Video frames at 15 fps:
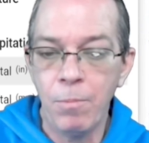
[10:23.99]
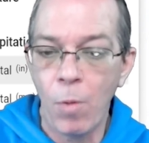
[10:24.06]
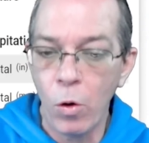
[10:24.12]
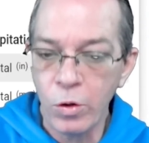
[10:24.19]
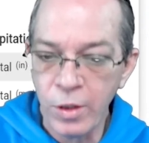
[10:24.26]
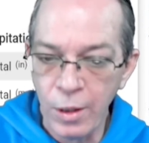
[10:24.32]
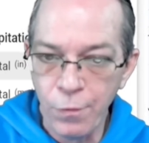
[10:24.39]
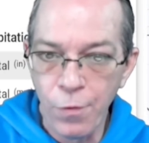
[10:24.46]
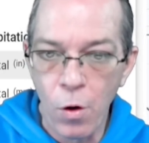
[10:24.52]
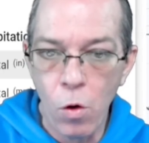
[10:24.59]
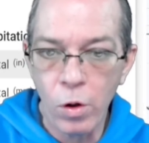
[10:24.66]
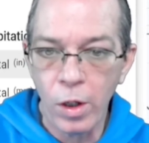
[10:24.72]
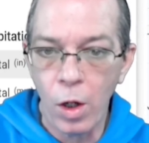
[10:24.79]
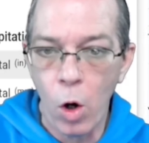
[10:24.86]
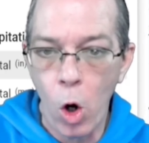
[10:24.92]
mostly for
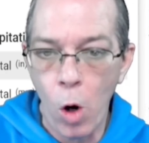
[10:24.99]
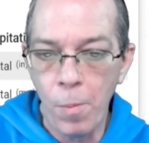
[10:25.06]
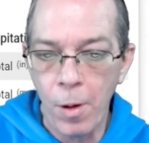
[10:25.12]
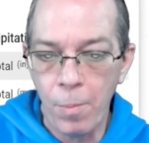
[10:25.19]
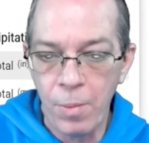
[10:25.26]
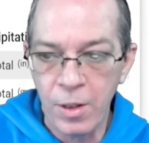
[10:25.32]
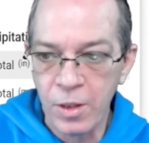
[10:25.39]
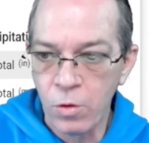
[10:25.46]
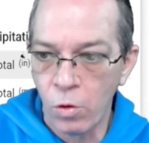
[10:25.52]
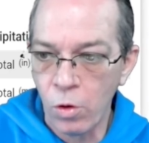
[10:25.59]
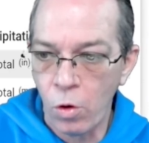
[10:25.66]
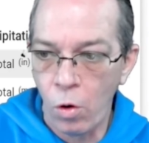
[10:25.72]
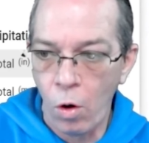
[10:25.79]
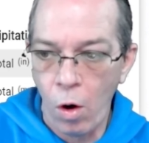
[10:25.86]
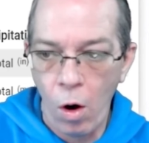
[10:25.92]
Oklahoma, but it's going to
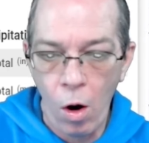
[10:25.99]
go